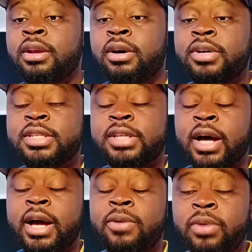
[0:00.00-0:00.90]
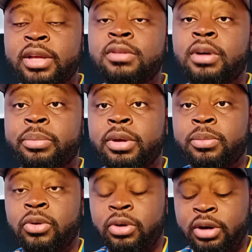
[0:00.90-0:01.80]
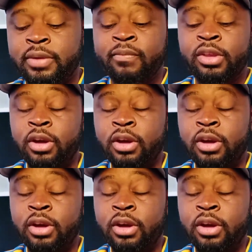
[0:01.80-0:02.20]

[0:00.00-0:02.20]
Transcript: Long as God wake you up in the morning